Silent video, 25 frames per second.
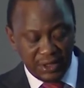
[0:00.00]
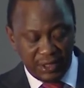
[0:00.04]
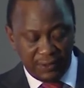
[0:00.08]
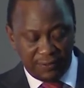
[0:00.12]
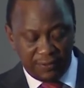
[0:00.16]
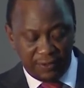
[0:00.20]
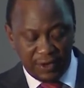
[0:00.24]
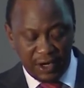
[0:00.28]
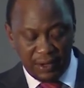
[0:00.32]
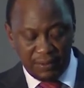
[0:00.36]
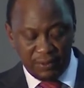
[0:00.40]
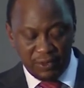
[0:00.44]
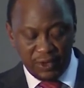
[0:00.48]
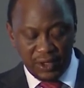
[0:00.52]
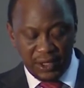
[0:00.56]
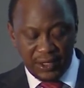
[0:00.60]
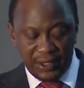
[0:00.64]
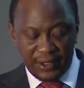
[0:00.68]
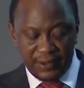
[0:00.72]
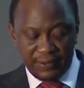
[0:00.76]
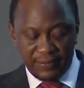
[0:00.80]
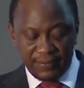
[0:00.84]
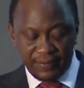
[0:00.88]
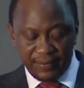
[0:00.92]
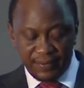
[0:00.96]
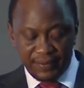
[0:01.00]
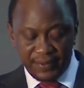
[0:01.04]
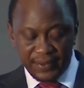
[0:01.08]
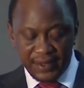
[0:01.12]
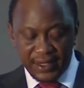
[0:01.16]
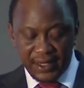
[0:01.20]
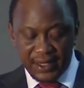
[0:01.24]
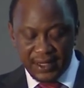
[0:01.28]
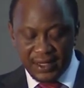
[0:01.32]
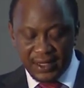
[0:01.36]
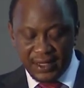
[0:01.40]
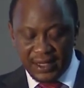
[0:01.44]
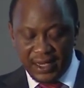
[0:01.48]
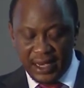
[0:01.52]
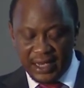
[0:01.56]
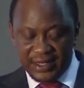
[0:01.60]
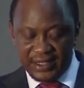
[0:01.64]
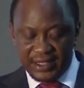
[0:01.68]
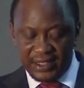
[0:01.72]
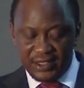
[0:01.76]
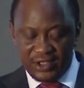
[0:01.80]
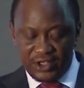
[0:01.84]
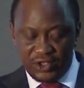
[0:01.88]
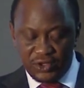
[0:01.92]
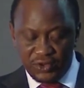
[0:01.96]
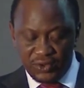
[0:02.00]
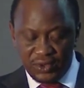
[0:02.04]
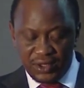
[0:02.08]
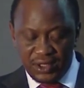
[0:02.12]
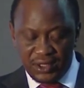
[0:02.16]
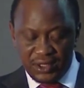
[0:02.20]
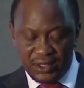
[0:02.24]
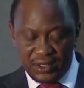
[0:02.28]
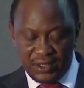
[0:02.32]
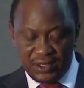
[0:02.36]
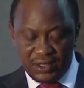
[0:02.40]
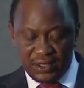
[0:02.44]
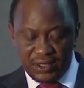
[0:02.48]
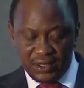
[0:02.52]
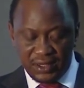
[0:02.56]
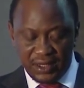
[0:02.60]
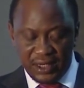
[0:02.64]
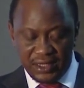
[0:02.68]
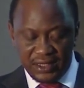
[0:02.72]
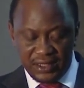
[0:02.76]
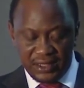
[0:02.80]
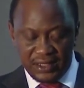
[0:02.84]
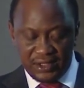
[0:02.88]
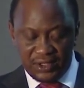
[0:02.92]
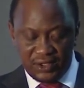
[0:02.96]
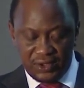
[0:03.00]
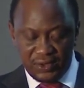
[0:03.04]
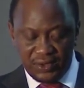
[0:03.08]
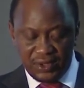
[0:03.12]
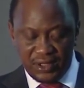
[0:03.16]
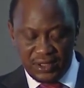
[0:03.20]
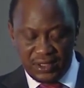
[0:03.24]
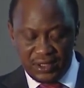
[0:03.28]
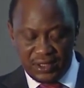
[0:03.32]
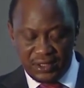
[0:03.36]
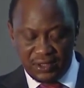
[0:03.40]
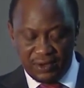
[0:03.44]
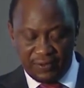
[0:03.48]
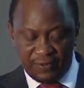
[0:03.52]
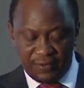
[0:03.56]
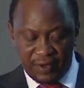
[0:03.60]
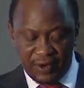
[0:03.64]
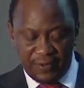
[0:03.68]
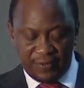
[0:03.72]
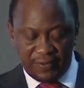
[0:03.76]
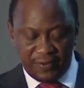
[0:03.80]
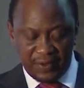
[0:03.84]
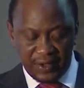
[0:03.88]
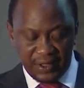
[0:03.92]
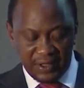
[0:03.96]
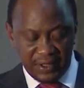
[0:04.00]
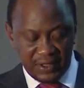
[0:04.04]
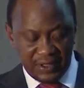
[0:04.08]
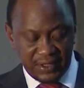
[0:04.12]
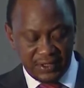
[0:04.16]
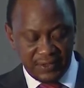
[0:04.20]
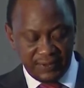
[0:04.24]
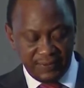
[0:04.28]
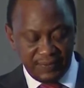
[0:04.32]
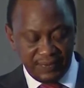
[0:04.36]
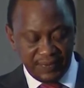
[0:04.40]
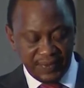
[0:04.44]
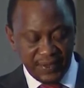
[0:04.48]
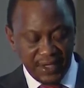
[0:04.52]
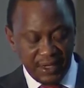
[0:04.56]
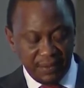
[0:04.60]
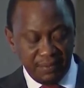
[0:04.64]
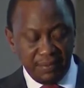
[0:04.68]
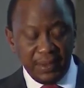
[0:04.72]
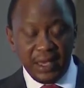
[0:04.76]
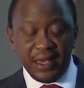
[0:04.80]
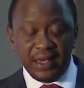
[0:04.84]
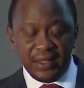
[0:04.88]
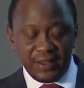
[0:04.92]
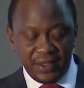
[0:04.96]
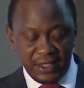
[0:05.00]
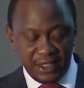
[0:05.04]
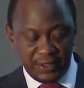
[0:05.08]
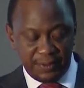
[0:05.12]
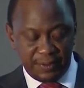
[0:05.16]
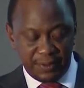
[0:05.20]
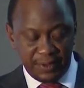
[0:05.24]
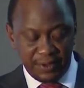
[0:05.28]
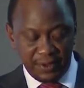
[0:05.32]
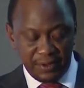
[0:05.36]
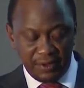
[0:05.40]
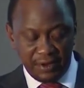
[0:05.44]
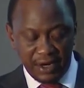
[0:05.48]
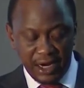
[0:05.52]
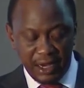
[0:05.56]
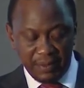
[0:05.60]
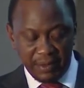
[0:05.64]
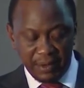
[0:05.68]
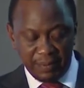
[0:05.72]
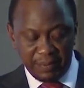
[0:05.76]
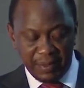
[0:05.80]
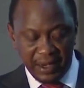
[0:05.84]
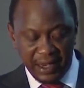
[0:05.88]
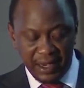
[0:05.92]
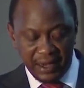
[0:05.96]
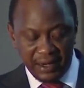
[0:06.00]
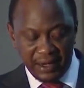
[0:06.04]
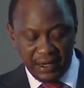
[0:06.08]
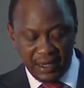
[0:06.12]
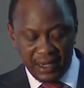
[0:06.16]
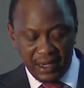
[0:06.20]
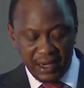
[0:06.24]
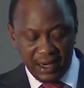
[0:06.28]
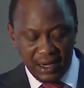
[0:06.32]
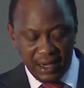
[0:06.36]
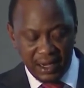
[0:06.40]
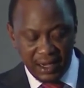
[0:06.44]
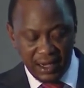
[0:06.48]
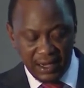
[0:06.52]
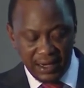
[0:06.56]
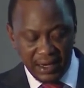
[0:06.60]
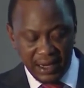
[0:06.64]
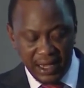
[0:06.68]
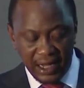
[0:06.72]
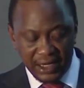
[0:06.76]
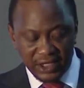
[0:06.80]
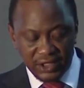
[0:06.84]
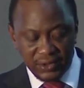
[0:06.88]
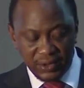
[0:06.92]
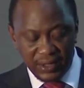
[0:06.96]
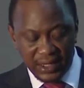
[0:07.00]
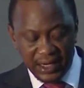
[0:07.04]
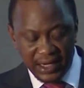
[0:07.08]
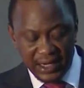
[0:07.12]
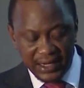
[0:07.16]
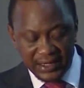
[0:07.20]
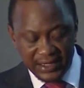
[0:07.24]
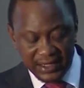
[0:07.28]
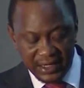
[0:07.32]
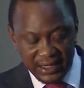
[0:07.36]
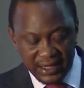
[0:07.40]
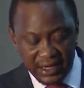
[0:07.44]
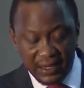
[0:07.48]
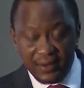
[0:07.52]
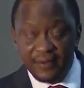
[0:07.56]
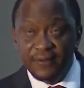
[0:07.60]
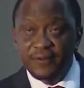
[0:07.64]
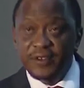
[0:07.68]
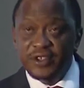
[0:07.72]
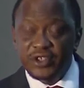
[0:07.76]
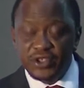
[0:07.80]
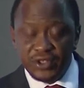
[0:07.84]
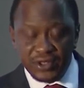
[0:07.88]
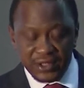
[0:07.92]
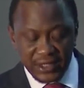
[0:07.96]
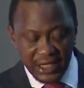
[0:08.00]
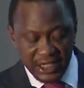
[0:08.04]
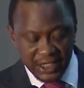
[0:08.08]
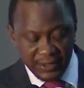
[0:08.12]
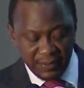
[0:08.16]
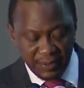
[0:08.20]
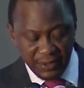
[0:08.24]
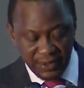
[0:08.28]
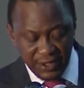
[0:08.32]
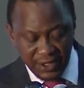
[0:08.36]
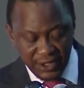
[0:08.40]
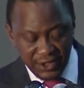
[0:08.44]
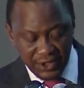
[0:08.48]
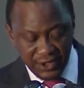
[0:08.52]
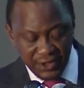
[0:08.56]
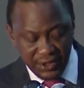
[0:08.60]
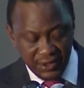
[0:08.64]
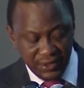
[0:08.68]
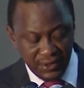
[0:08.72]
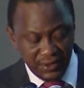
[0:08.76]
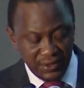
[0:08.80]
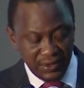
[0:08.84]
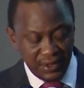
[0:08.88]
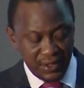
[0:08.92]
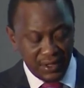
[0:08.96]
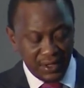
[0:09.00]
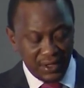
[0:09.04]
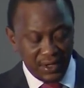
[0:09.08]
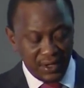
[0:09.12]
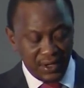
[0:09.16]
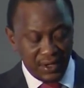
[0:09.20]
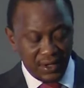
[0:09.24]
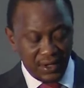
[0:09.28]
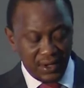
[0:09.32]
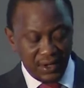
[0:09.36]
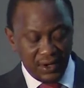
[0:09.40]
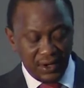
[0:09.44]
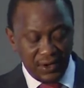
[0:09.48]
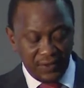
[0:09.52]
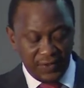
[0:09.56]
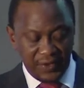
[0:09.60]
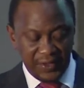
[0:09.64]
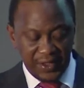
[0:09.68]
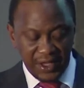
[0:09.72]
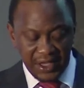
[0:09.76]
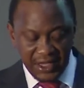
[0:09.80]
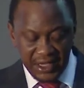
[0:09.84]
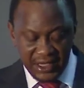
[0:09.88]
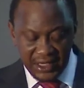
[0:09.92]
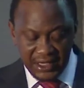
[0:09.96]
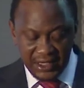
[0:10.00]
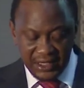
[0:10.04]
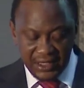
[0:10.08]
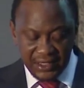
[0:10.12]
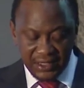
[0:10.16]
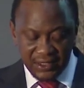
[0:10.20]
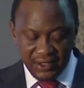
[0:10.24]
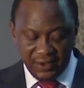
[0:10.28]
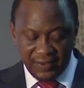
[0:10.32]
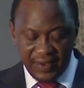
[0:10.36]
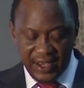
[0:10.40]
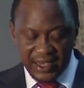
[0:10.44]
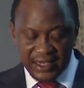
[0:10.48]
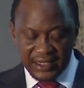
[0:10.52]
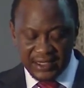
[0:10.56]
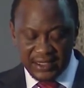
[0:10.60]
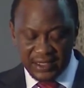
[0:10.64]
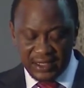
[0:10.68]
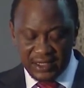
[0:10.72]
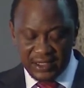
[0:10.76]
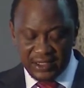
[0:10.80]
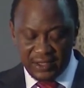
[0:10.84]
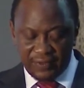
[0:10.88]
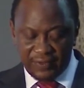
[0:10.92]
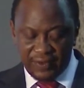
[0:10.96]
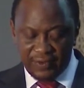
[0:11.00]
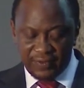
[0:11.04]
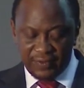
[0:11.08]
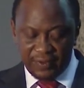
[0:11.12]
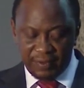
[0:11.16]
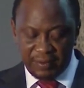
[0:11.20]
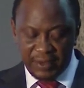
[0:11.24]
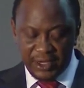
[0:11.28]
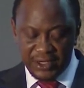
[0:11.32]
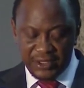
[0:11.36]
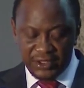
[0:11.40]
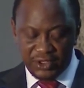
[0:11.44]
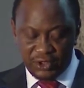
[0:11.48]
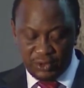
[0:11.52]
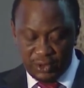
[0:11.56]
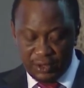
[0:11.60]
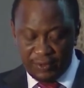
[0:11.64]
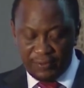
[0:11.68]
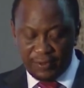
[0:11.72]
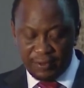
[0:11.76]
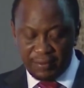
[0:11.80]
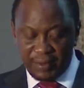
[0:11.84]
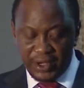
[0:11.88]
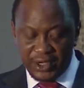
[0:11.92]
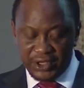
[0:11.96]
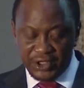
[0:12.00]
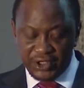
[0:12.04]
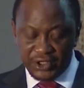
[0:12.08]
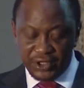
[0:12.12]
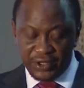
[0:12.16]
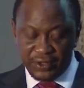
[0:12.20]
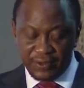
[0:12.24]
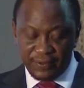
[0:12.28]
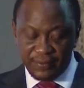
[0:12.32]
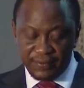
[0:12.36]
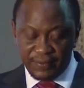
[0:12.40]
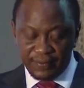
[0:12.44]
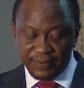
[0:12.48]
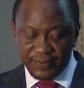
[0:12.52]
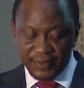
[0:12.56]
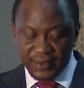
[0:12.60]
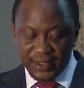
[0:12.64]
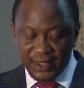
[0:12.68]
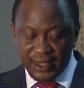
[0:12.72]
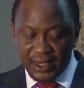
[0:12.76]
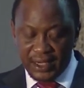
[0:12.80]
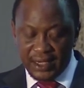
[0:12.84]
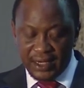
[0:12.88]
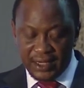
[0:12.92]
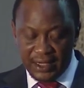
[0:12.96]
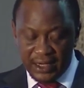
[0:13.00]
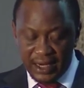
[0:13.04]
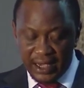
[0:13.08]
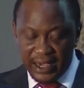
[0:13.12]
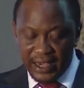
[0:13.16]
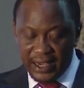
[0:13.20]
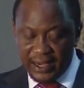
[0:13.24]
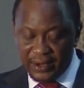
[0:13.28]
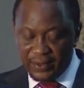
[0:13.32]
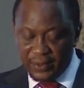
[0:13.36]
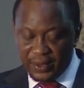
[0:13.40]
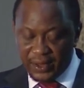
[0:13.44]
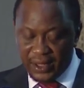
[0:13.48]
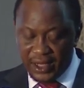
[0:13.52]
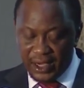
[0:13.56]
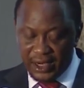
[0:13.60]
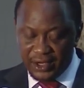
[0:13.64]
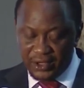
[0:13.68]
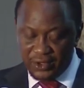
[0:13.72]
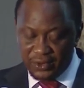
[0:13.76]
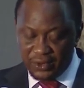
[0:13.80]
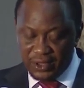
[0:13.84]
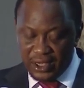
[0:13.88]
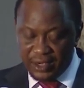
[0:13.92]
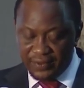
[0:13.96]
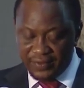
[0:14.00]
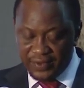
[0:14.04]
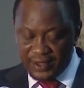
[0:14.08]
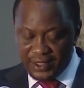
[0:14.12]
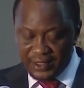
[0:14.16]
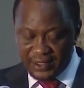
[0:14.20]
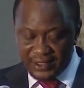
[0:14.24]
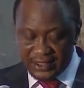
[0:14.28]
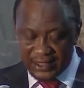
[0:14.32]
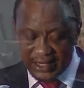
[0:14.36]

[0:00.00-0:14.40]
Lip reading: framework as its units of reference make this program a pioneer in actualizing envisioned aspiration for the ease of access of information in line with our new governance